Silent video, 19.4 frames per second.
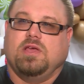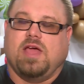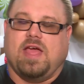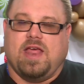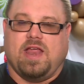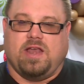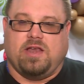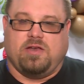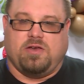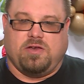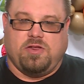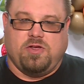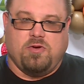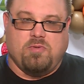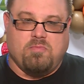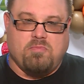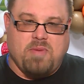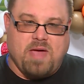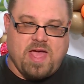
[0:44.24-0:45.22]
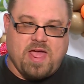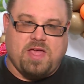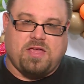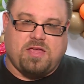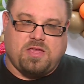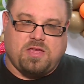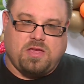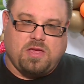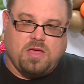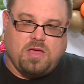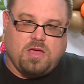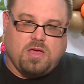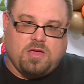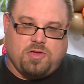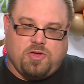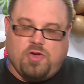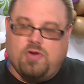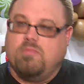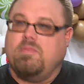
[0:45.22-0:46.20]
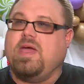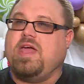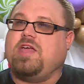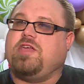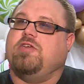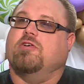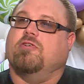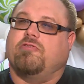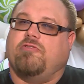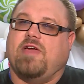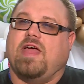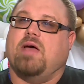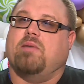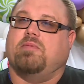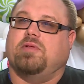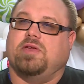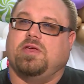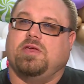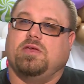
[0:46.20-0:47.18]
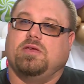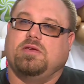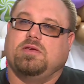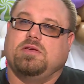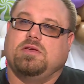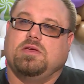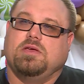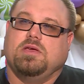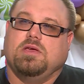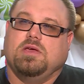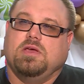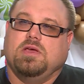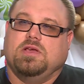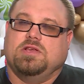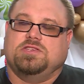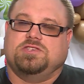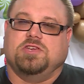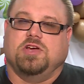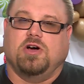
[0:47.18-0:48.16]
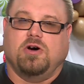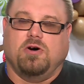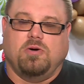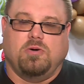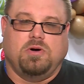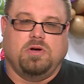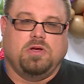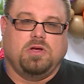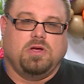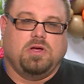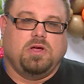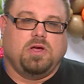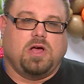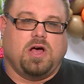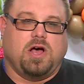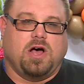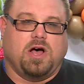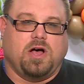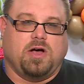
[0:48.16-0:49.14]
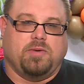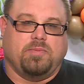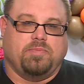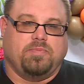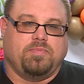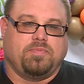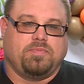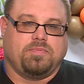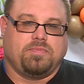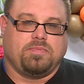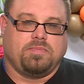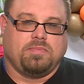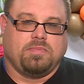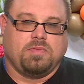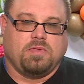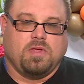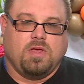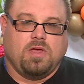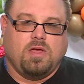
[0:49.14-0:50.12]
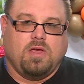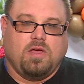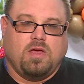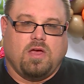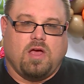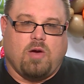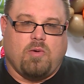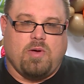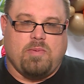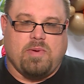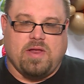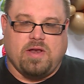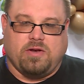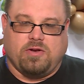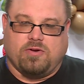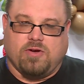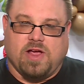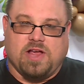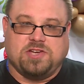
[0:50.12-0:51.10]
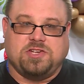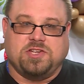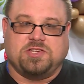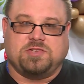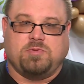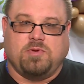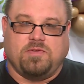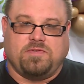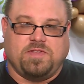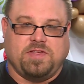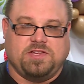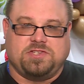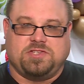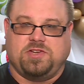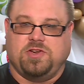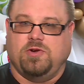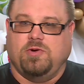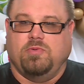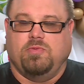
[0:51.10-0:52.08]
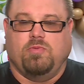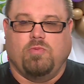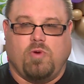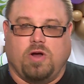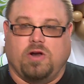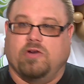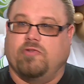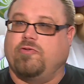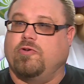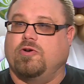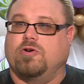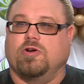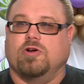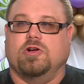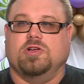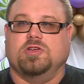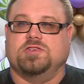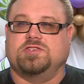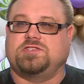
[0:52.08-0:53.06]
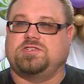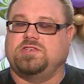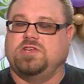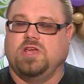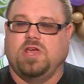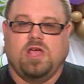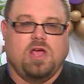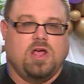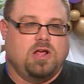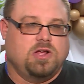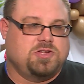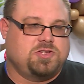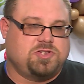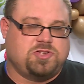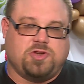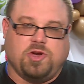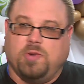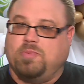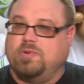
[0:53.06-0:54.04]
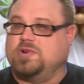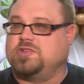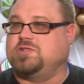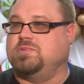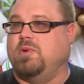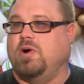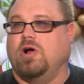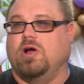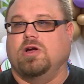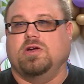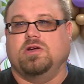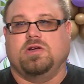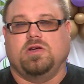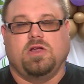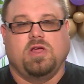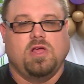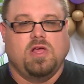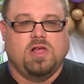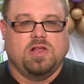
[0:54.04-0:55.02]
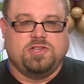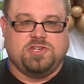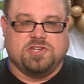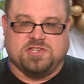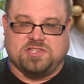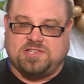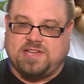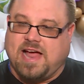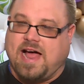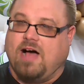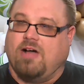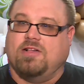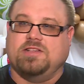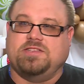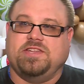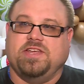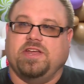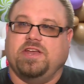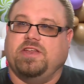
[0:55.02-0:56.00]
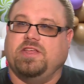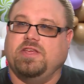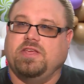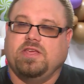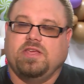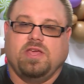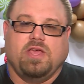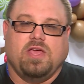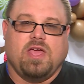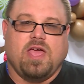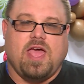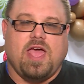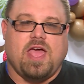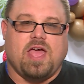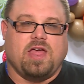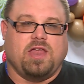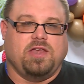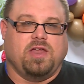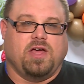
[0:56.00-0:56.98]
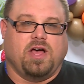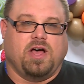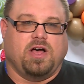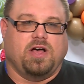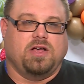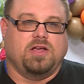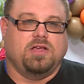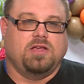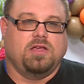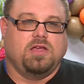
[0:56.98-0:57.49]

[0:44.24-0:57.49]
And you make, you make your family. So um, we've been gracious with these two wonderful girls, super smart, just talented, and uh,